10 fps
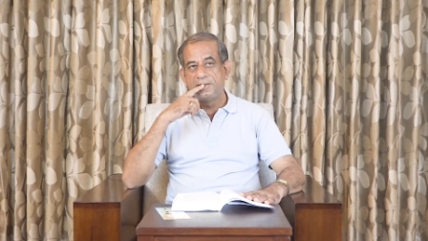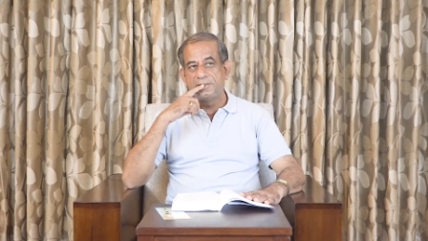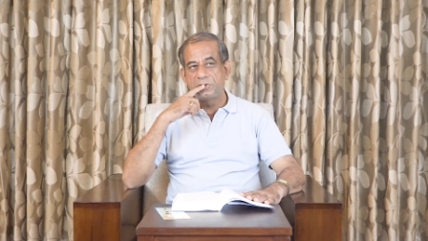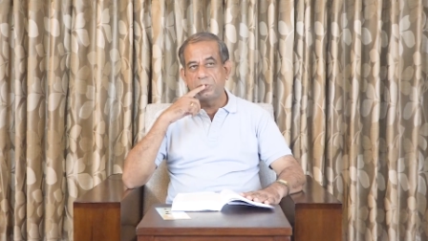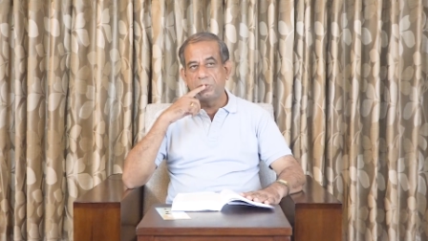
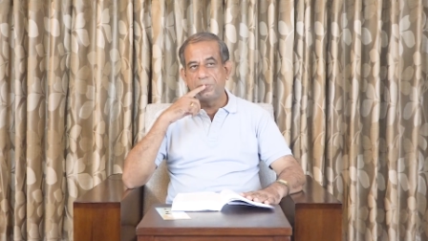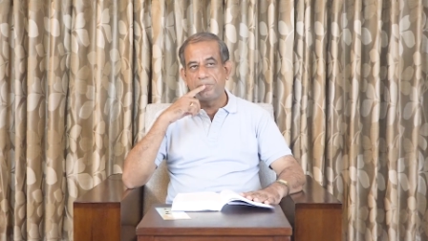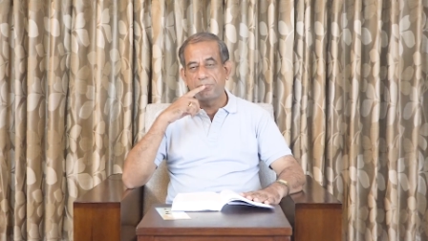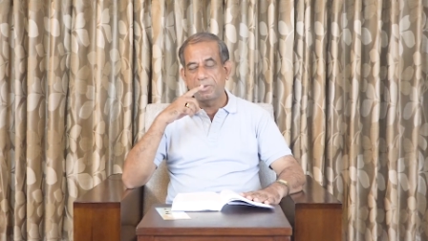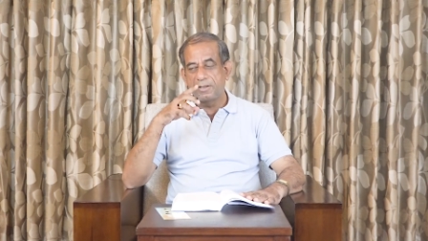So,
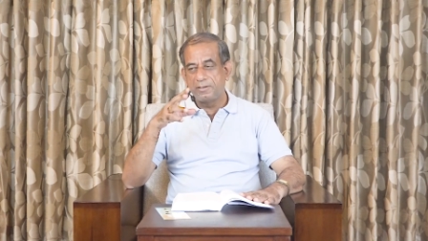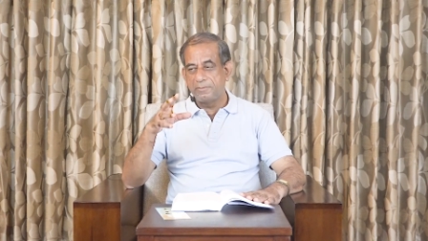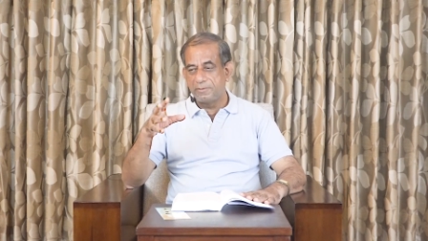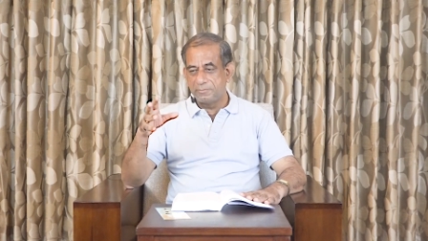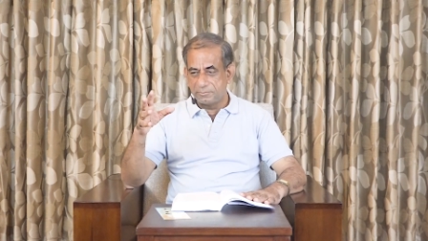
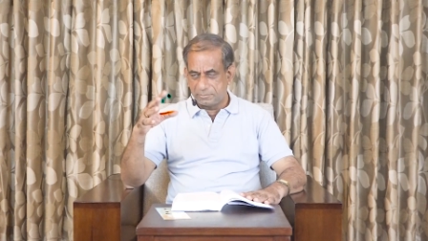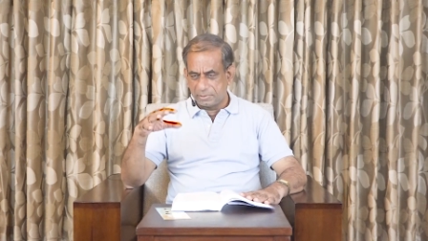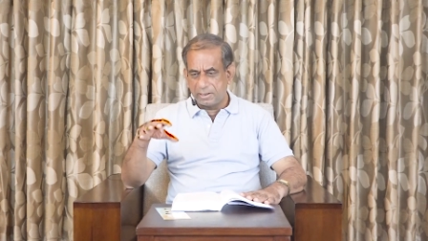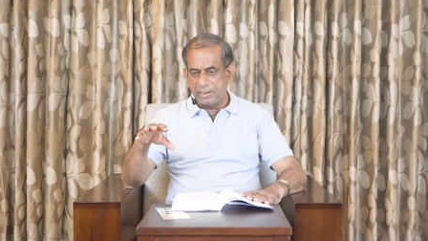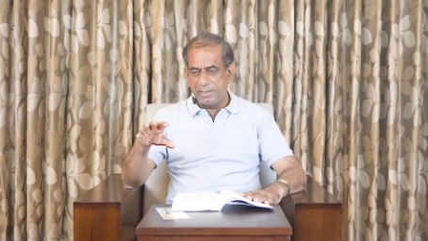
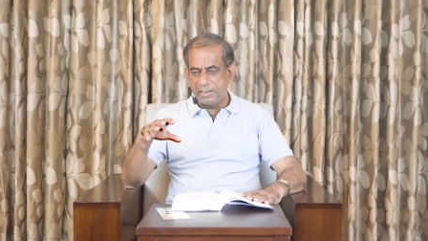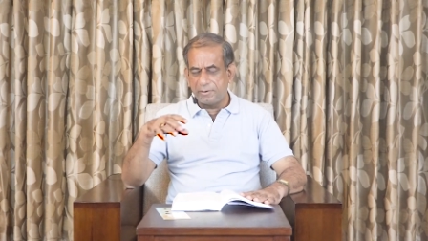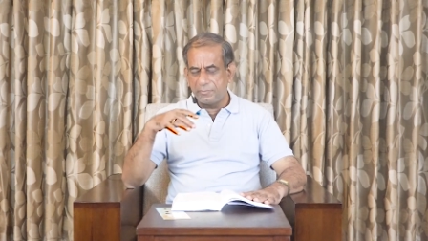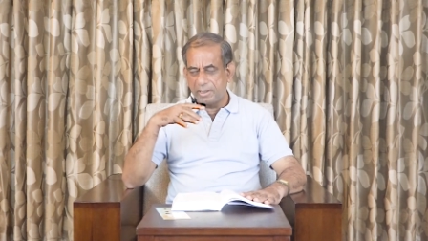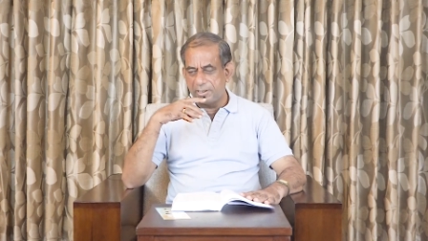earlier
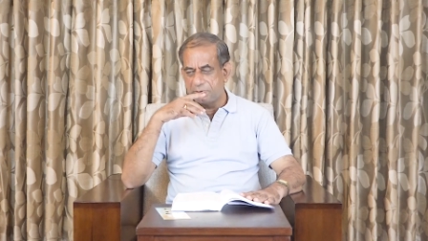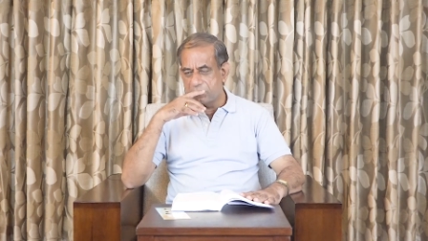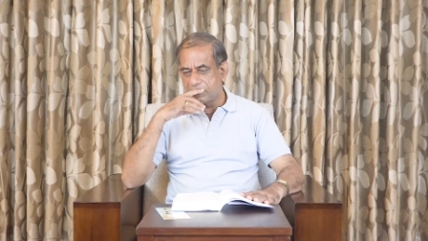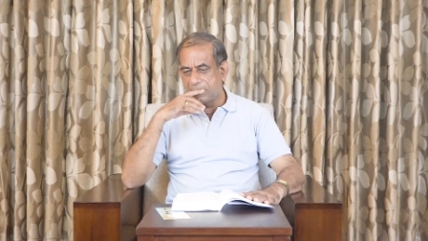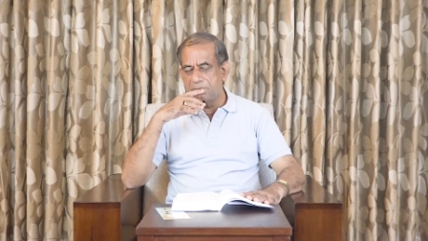when I used
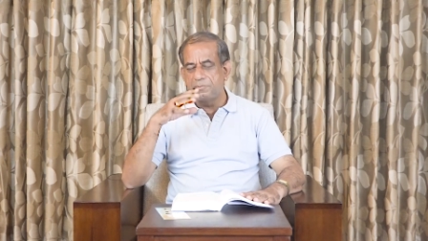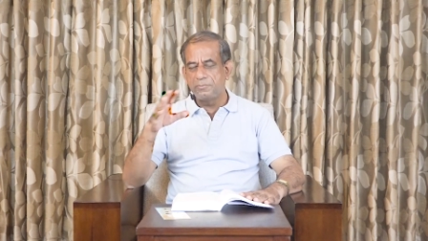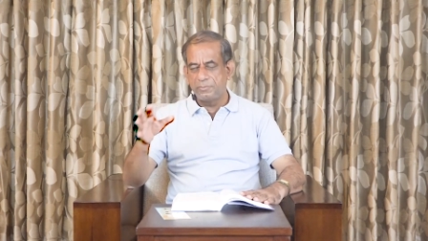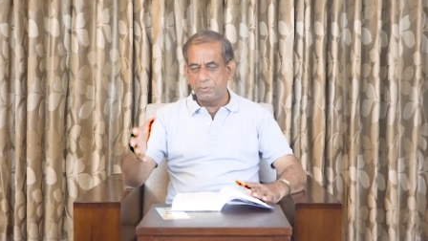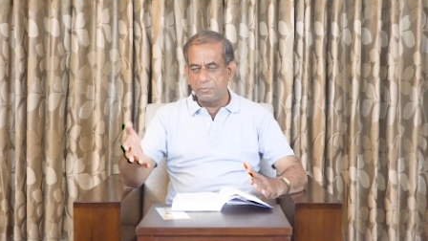to come,
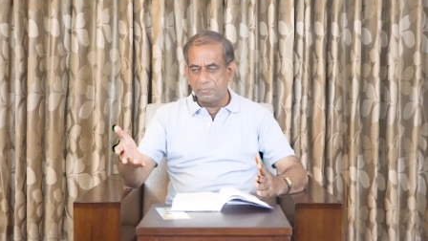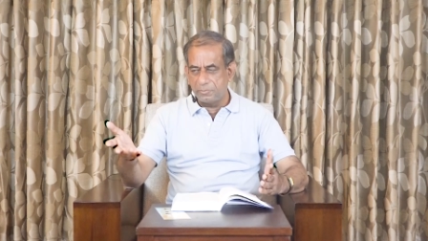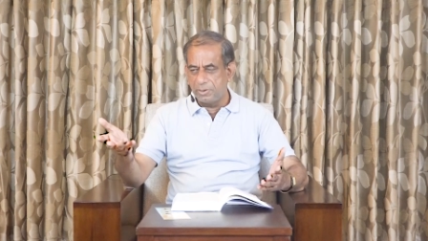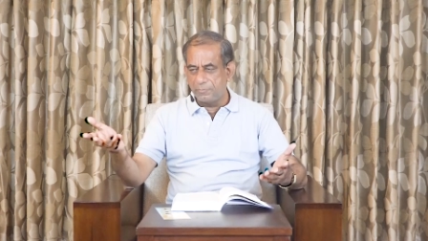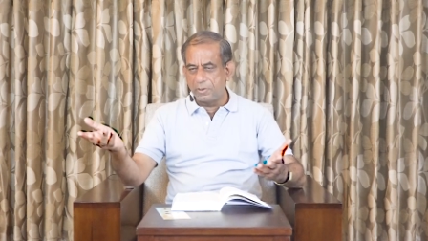you know,
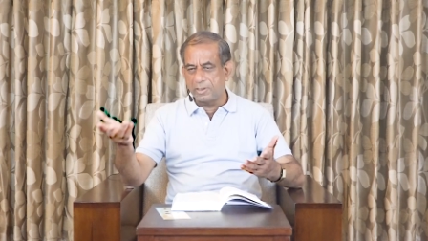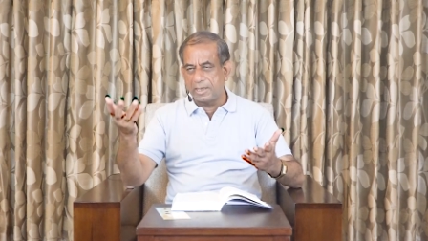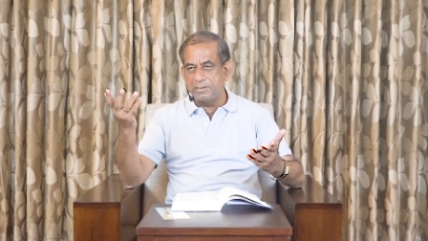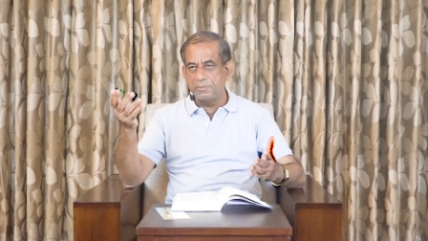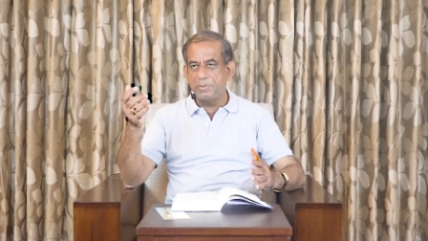you have all
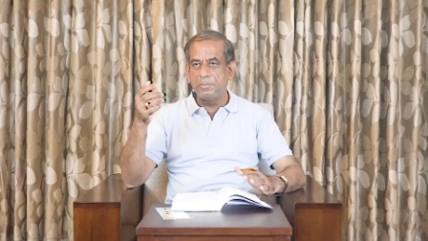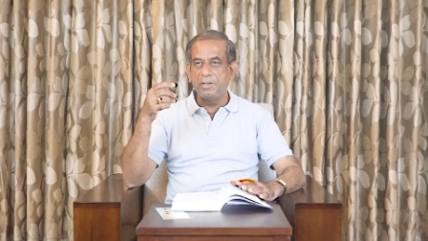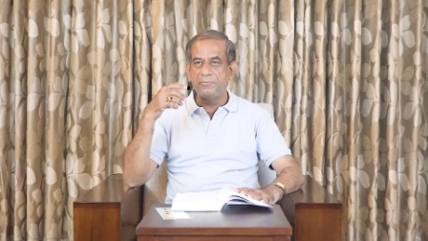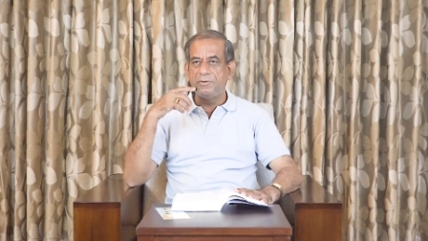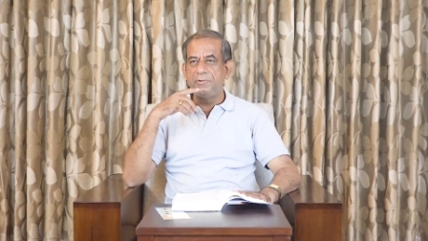kinds of
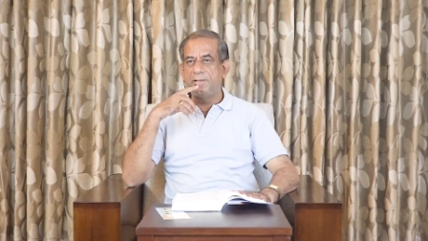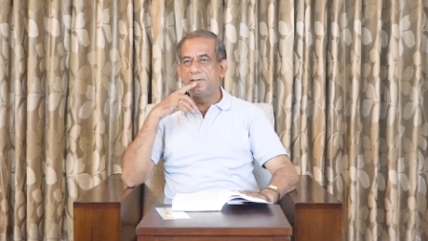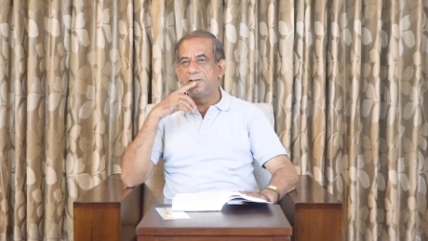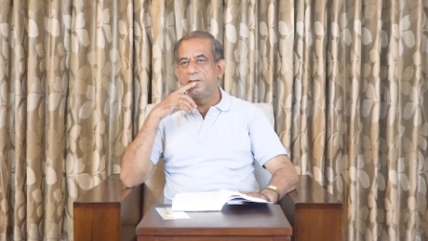people everywhere.